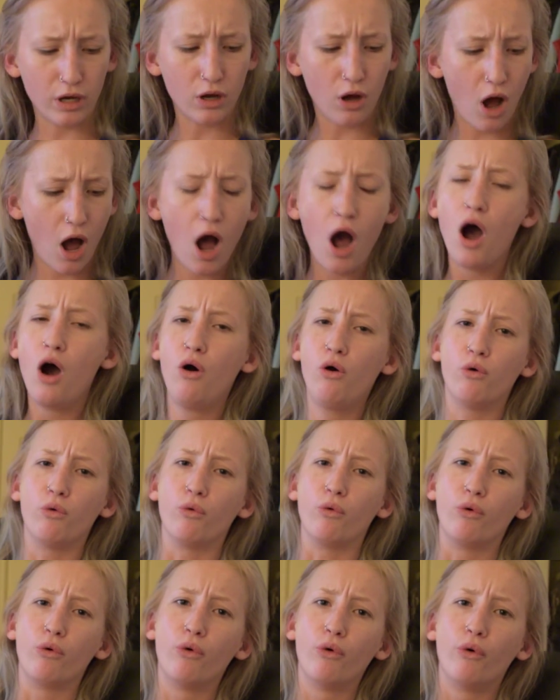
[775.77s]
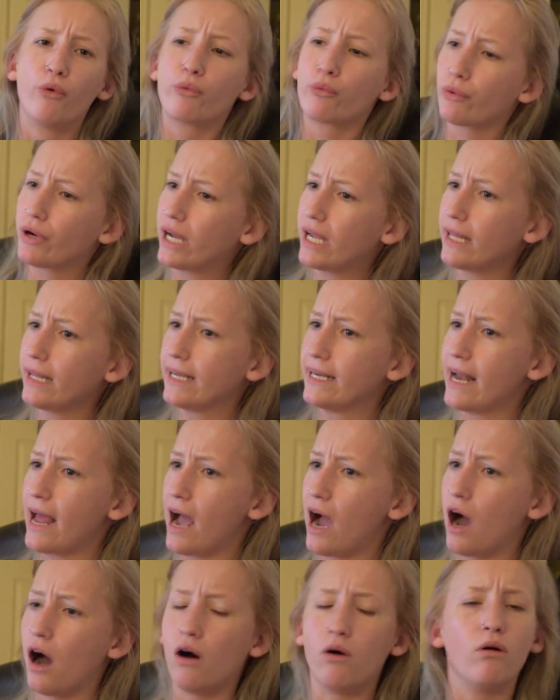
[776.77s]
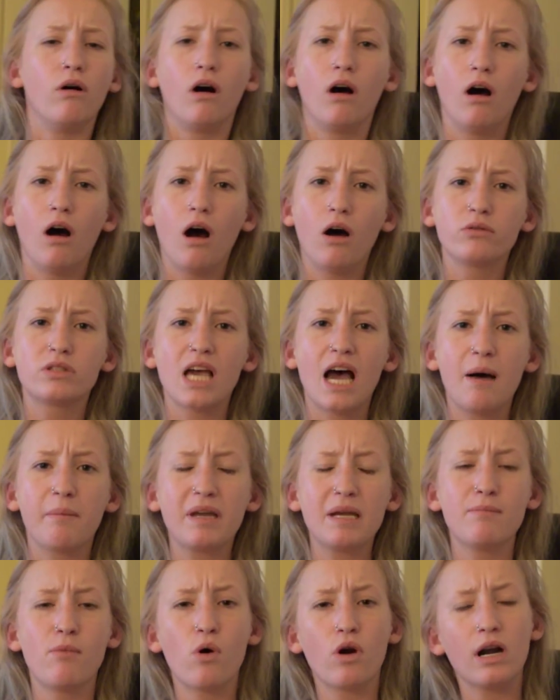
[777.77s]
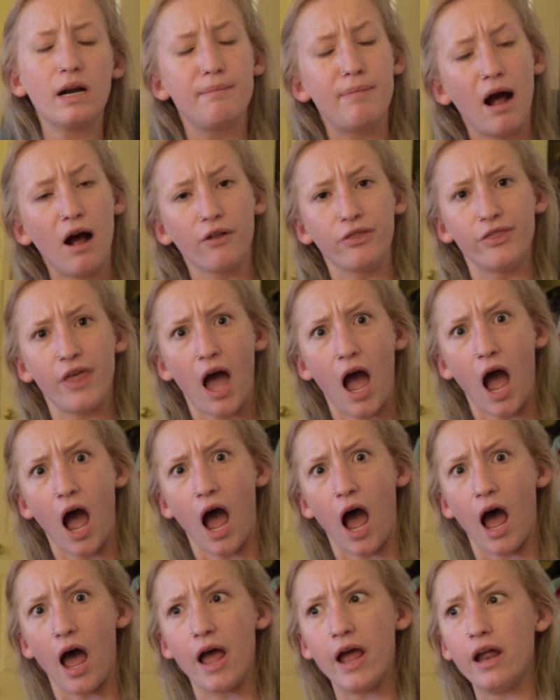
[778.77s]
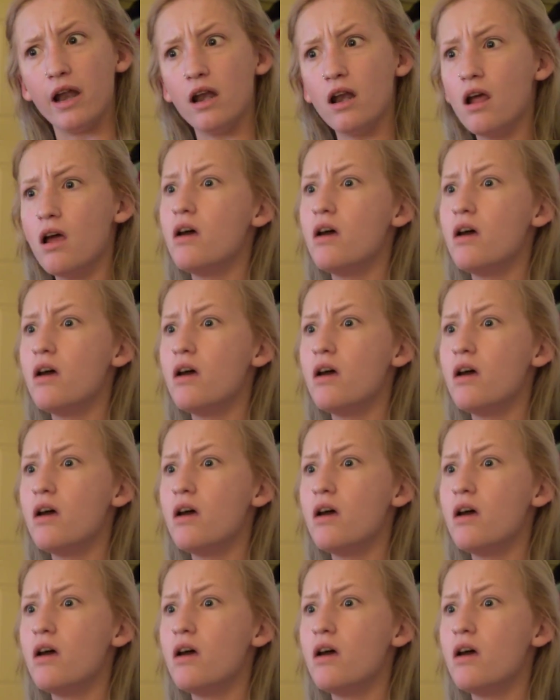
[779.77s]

Oh, really now? Oh, tell me more about that.